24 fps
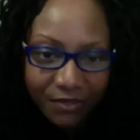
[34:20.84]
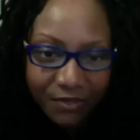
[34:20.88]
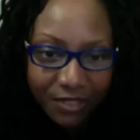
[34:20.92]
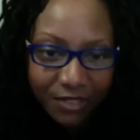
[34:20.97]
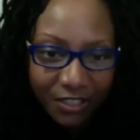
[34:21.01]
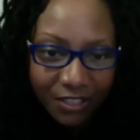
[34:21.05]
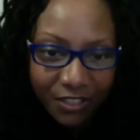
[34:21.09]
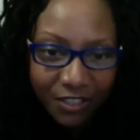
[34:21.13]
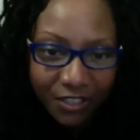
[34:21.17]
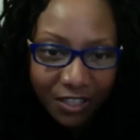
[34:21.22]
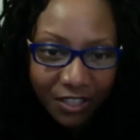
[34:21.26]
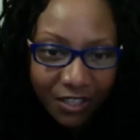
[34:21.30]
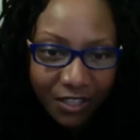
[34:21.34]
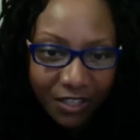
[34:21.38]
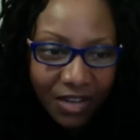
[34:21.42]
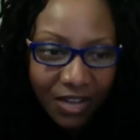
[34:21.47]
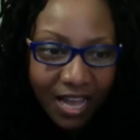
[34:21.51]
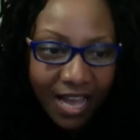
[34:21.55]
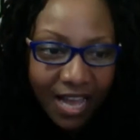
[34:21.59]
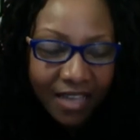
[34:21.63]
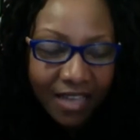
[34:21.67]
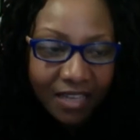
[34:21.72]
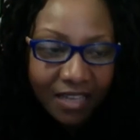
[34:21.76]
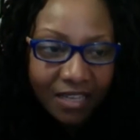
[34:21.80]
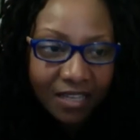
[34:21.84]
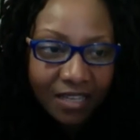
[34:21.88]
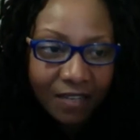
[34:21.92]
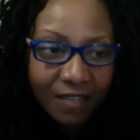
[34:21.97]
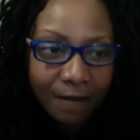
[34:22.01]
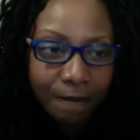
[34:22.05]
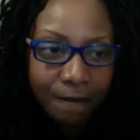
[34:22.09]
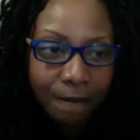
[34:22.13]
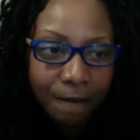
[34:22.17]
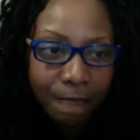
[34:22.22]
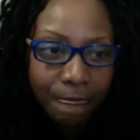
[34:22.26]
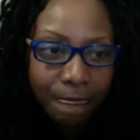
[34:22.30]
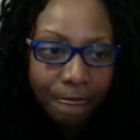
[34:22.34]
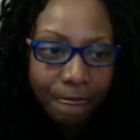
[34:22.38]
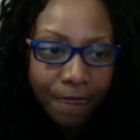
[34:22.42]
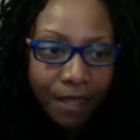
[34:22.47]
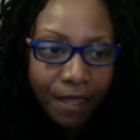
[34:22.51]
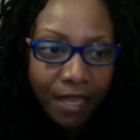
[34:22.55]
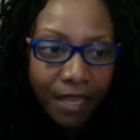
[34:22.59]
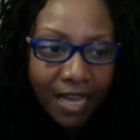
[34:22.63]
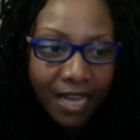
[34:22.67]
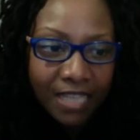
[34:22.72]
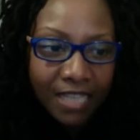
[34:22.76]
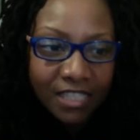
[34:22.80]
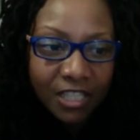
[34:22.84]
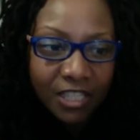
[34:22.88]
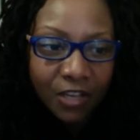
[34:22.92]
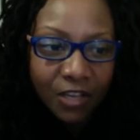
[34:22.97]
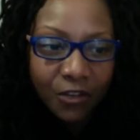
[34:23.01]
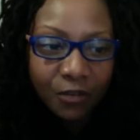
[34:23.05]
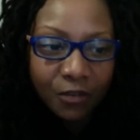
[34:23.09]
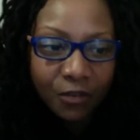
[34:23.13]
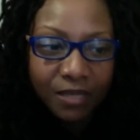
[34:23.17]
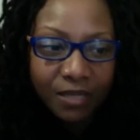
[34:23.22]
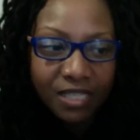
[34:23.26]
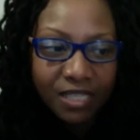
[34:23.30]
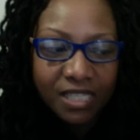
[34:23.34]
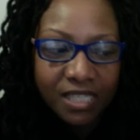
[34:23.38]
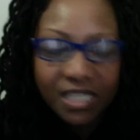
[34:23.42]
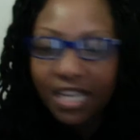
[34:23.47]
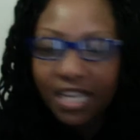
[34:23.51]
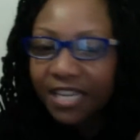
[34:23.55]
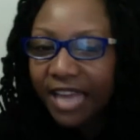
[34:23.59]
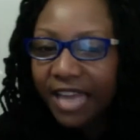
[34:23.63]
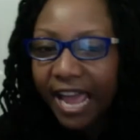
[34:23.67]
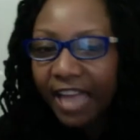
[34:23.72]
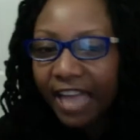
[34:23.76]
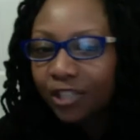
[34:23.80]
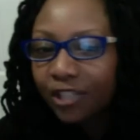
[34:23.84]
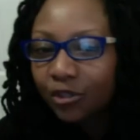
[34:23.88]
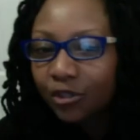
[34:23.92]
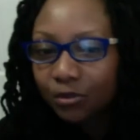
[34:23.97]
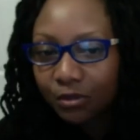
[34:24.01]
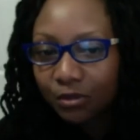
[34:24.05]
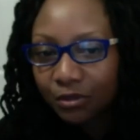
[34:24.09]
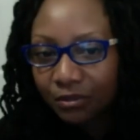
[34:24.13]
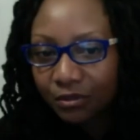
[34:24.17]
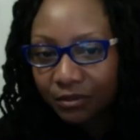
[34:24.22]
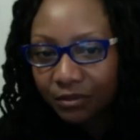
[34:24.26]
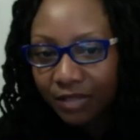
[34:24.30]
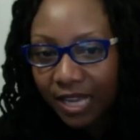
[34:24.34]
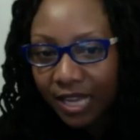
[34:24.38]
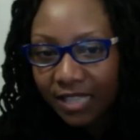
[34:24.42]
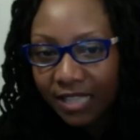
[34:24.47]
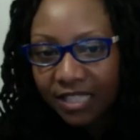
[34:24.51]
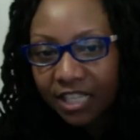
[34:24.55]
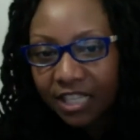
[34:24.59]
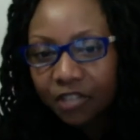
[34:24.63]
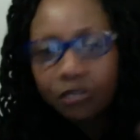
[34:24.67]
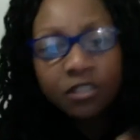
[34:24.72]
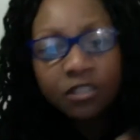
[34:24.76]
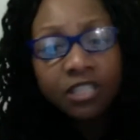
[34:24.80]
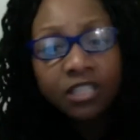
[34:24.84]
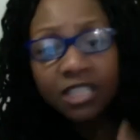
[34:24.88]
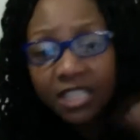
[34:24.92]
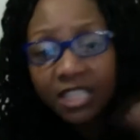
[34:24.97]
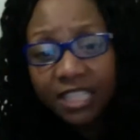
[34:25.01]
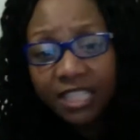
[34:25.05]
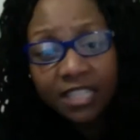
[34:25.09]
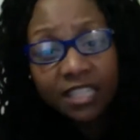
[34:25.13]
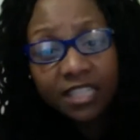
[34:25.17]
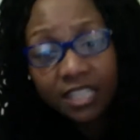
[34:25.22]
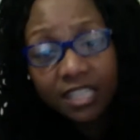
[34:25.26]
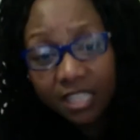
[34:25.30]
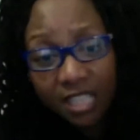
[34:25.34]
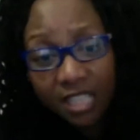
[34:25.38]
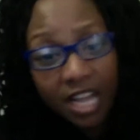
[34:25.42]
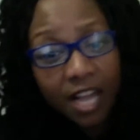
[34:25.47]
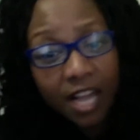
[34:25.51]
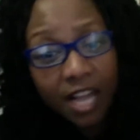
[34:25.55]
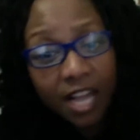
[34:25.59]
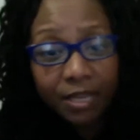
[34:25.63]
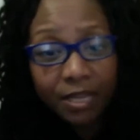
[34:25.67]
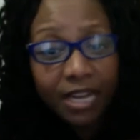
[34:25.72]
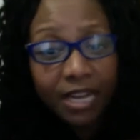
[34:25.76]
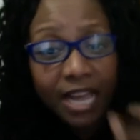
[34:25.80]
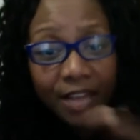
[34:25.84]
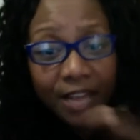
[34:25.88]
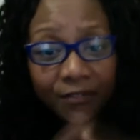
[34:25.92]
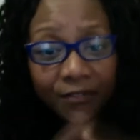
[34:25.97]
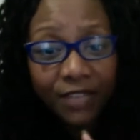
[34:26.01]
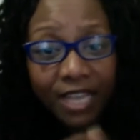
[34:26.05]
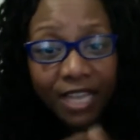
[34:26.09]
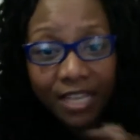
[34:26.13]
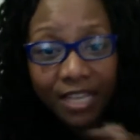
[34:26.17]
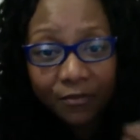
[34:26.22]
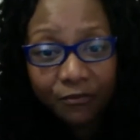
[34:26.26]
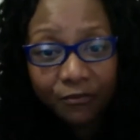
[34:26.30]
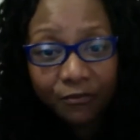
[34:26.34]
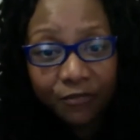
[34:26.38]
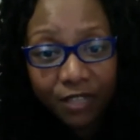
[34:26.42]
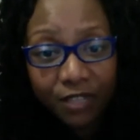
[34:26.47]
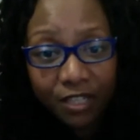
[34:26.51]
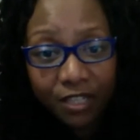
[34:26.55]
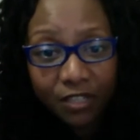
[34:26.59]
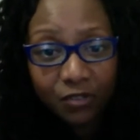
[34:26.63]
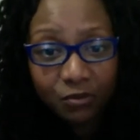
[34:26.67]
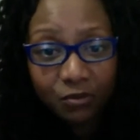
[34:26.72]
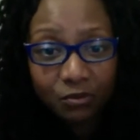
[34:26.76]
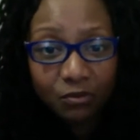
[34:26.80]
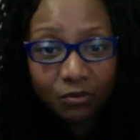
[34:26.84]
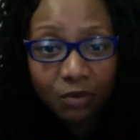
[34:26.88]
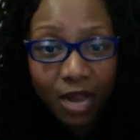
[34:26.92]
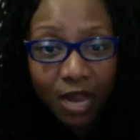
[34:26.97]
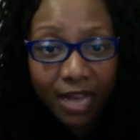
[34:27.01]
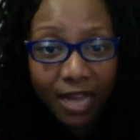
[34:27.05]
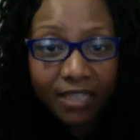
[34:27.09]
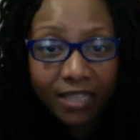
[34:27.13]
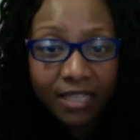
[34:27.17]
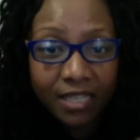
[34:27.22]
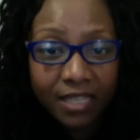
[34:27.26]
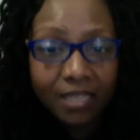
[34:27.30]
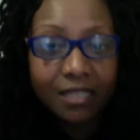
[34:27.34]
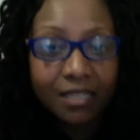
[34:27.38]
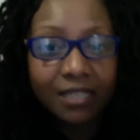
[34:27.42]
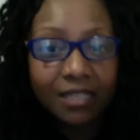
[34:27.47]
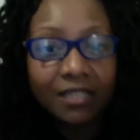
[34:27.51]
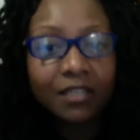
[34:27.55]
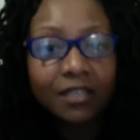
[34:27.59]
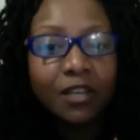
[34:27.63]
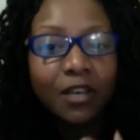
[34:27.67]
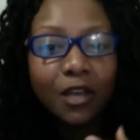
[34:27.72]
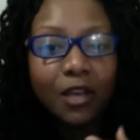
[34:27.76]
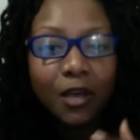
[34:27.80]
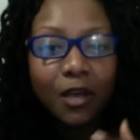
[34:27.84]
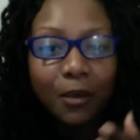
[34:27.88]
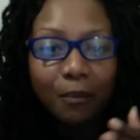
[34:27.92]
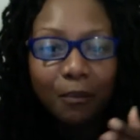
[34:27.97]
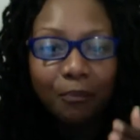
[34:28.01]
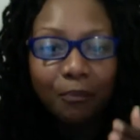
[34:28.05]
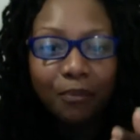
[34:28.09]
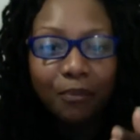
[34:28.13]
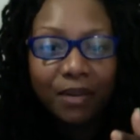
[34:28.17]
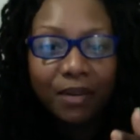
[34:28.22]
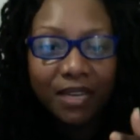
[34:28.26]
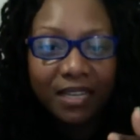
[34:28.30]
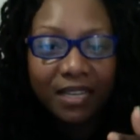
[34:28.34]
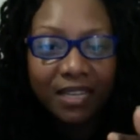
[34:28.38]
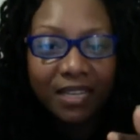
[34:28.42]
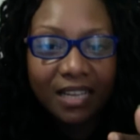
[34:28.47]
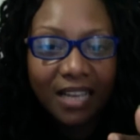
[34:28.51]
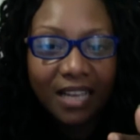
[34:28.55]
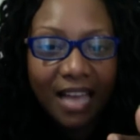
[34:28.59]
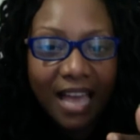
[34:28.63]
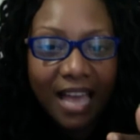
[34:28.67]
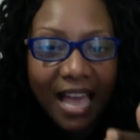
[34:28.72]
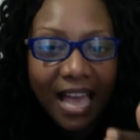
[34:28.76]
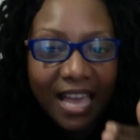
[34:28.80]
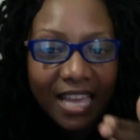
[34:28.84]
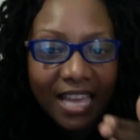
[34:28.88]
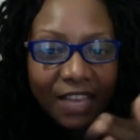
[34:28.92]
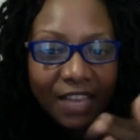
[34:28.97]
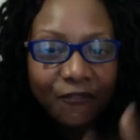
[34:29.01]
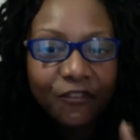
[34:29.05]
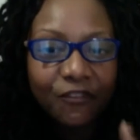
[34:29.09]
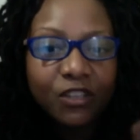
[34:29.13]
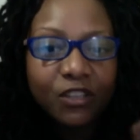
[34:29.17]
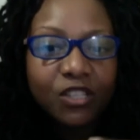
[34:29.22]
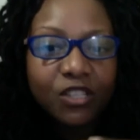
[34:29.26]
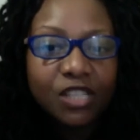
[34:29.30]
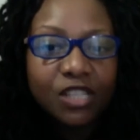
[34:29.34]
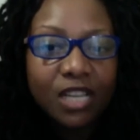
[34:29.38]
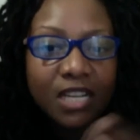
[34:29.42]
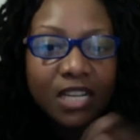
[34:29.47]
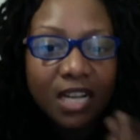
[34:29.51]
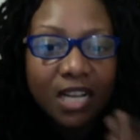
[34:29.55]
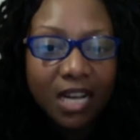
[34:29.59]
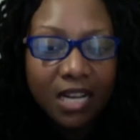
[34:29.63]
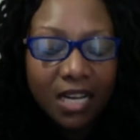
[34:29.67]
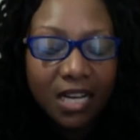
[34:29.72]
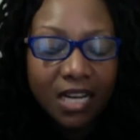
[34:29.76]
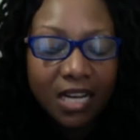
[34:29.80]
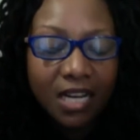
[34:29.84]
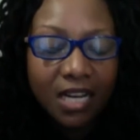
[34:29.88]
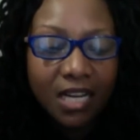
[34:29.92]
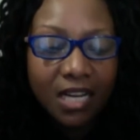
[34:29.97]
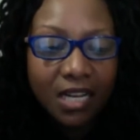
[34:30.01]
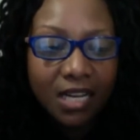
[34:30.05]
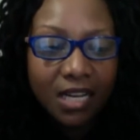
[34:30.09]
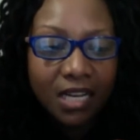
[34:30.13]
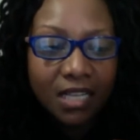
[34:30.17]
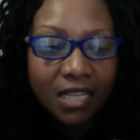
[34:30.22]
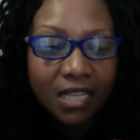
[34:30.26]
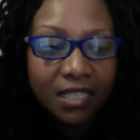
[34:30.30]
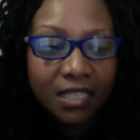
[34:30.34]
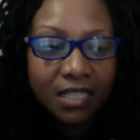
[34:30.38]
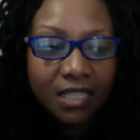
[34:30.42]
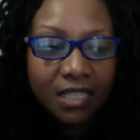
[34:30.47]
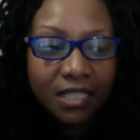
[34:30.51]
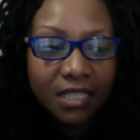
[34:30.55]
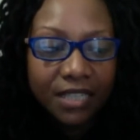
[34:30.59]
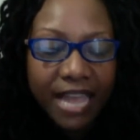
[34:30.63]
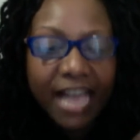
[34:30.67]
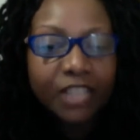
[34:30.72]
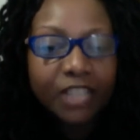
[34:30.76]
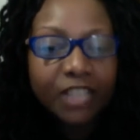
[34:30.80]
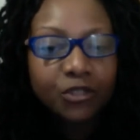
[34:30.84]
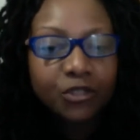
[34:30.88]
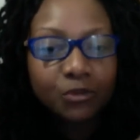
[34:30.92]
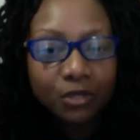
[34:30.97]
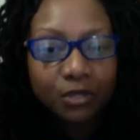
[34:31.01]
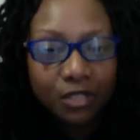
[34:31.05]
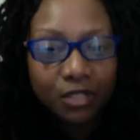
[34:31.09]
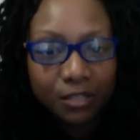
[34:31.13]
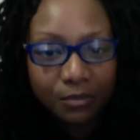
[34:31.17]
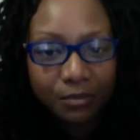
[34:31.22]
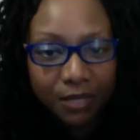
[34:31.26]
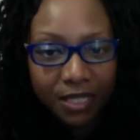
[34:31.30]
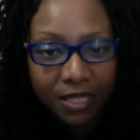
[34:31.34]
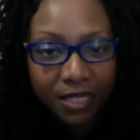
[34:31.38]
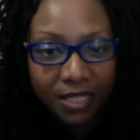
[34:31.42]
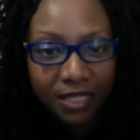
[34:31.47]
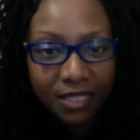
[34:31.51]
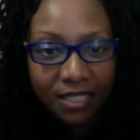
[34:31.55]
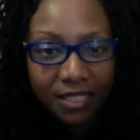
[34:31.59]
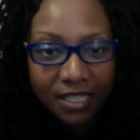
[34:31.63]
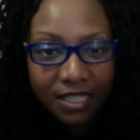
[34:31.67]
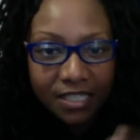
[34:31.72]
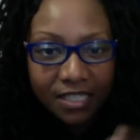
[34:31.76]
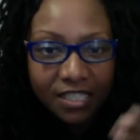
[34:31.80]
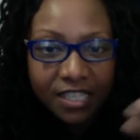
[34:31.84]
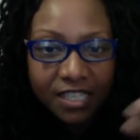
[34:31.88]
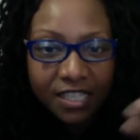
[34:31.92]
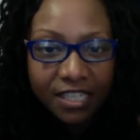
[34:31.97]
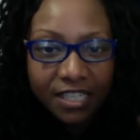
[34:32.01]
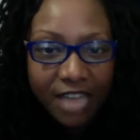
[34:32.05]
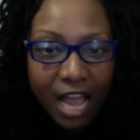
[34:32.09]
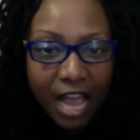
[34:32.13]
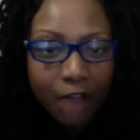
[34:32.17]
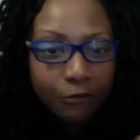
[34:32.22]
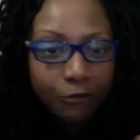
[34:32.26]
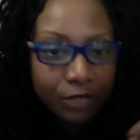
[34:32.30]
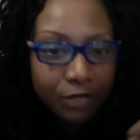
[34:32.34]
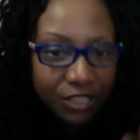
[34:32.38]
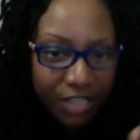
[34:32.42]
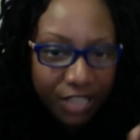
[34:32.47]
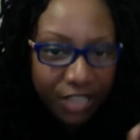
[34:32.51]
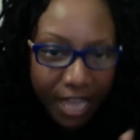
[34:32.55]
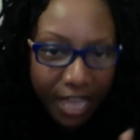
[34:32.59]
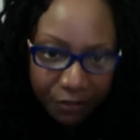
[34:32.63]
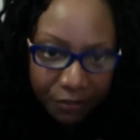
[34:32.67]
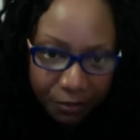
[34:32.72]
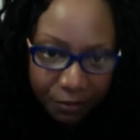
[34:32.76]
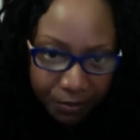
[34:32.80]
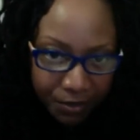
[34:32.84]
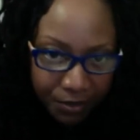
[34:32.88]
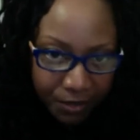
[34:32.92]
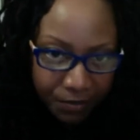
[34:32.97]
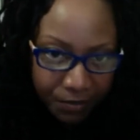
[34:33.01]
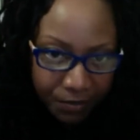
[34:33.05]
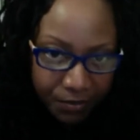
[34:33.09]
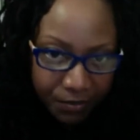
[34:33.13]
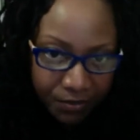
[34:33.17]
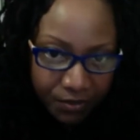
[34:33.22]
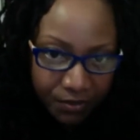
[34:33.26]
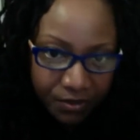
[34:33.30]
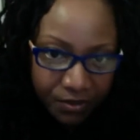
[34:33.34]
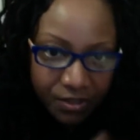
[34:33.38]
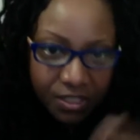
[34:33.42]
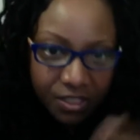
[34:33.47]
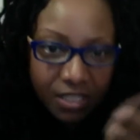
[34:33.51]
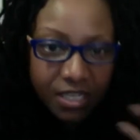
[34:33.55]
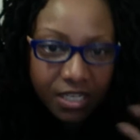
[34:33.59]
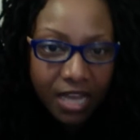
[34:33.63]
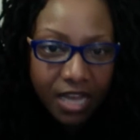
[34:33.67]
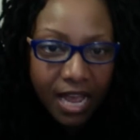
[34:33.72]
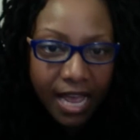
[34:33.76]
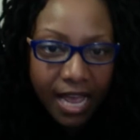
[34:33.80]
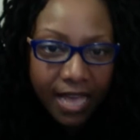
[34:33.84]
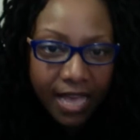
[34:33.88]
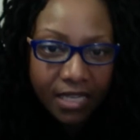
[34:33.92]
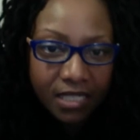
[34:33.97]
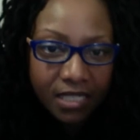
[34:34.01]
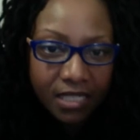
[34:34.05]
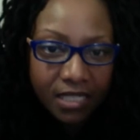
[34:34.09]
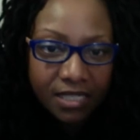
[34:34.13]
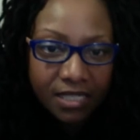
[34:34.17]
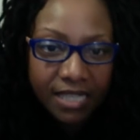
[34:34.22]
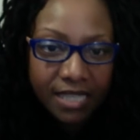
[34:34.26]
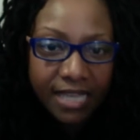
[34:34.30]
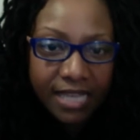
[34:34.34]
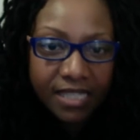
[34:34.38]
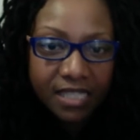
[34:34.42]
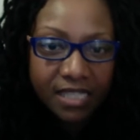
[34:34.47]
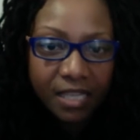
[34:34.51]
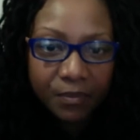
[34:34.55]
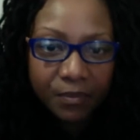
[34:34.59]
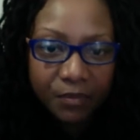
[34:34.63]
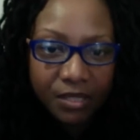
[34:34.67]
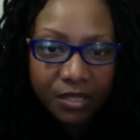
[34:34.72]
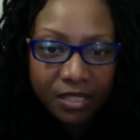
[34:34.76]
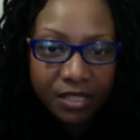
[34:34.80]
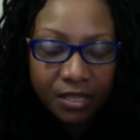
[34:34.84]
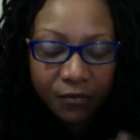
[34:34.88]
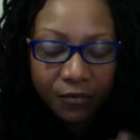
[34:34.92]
You know, I told him it's unnatural. I said, you can delete this comment after I finish writing it. But it feels unnatural to me to not reach out to people, to not say something to